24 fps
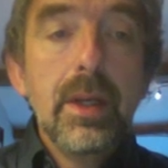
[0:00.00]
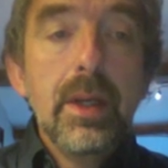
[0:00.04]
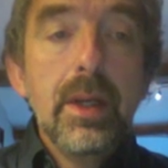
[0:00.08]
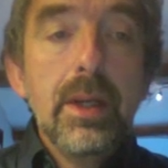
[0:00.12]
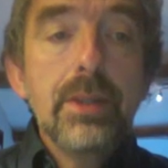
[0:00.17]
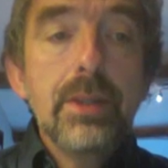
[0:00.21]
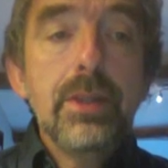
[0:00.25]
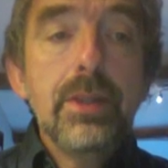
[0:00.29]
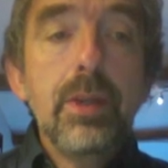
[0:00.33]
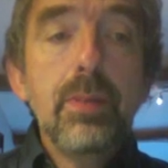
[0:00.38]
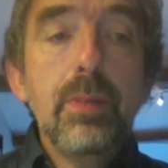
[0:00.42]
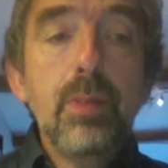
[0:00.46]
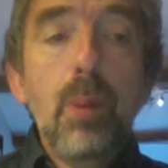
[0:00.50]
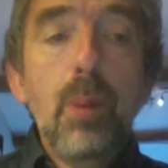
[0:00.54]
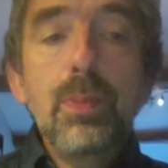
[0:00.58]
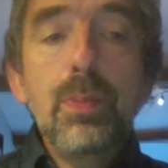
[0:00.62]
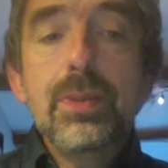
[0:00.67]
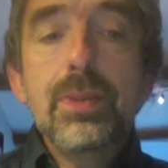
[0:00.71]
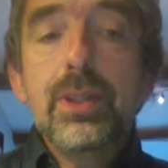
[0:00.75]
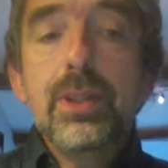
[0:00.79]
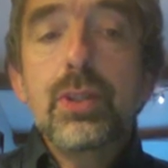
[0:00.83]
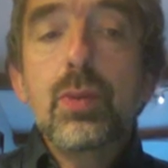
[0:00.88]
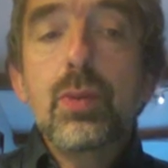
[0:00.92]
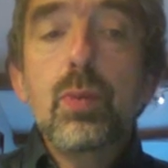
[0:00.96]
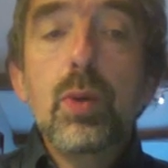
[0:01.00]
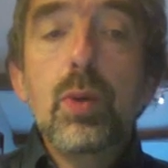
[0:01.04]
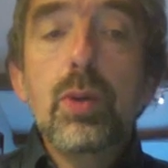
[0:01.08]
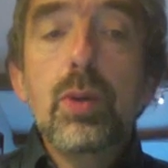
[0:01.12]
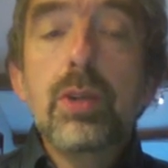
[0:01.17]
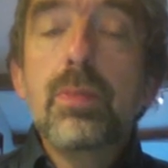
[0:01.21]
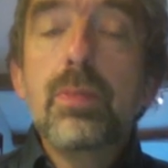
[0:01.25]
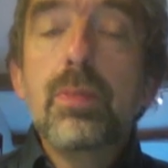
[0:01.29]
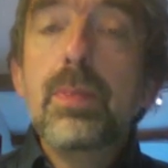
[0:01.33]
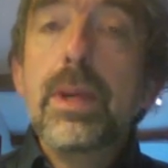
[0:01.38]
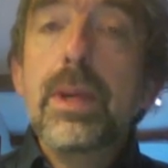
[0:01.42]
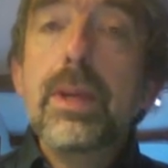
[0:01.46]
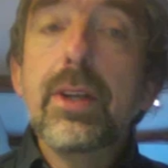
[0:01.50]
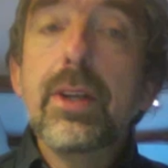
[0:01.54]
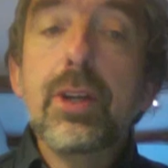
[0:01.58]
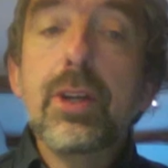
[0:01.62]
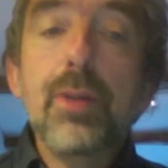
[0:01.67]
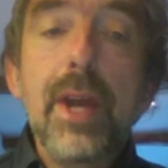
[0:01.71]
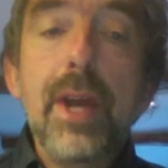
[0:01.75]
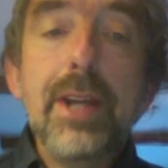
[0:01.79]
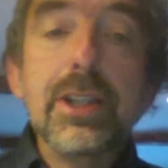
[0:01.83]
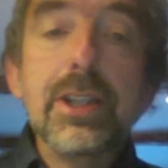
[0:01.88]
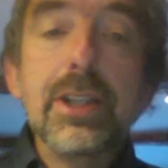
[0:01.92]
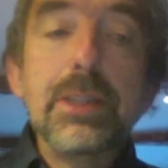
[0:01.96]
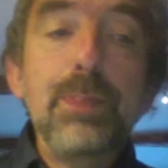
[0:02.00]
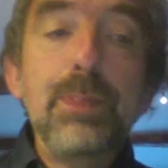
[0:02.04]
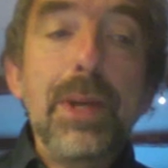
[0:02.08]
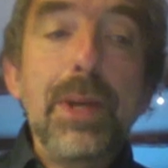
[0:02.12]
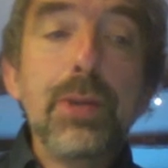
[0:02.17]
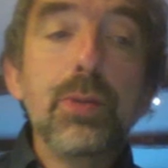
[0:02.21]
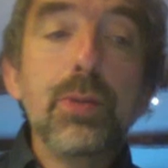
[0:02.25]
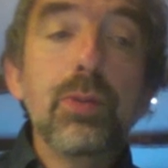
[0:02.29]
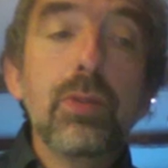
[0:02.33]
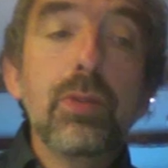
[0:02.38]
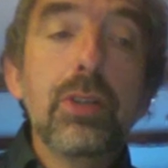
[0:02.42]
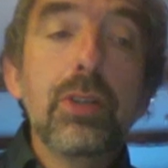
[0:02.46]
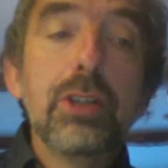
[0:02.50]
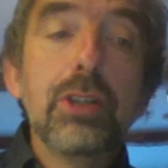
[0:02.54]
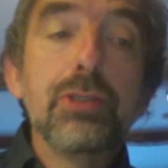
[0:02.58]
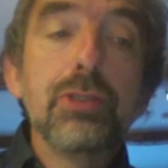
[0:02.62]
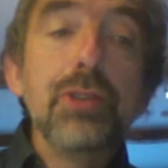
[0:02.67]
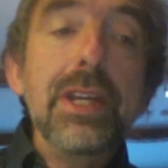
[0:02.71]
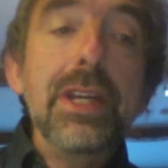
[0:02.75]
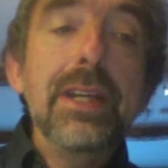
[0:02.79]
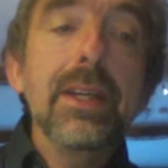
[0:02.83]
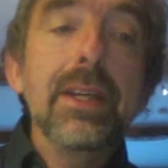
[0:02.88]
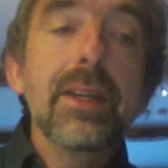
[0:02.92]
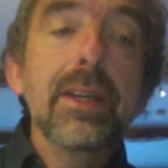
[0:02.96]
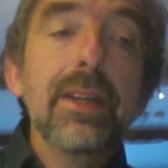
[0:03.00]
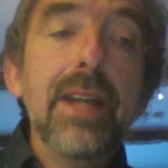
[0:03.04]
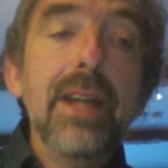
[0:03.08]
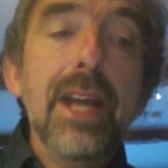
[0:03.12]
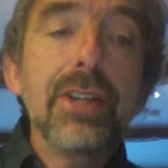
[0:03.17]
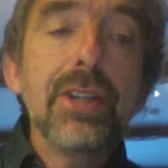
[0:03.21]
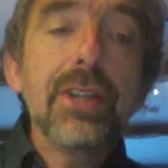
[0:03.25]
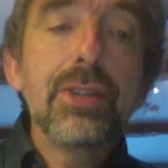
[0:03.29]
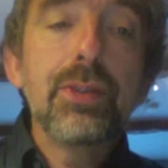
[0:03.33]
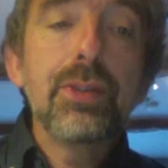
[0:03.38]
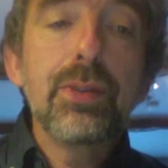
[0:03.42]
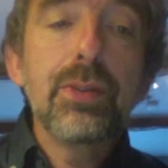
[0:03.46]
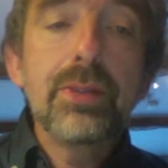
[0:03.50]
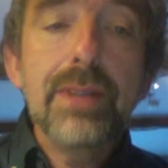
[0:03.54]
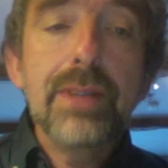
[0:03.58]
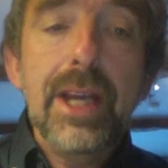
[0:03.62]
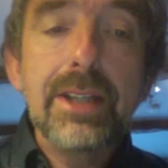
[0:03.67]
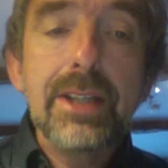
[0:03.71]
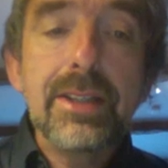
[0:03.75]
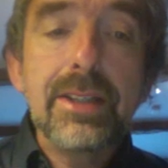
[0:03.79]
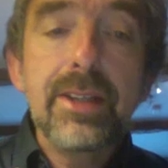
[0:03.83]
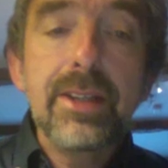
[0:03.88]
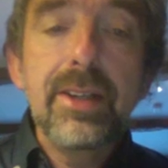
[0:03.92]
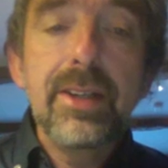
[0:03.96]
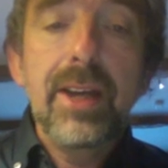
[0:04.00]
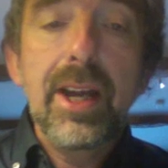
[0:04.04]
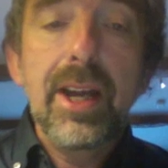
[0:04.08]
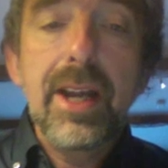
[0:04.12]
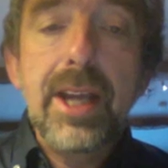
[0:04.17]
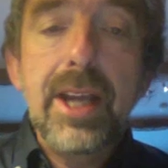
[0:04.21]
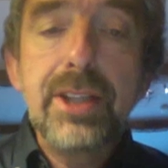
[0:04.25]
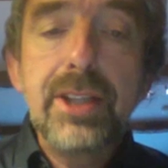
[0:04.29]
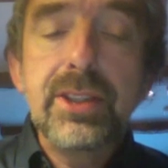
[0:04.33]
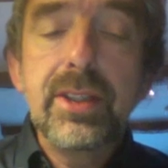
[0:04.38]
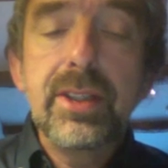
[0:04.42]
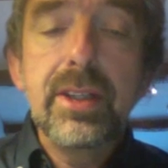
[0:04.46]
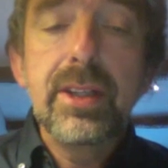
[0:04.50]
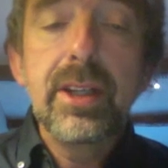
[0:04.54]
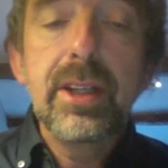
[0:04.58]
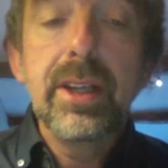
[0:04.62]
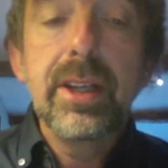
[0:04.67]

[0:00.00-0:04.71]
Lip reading: So the proposition would be to create a special Greek national debt annihilation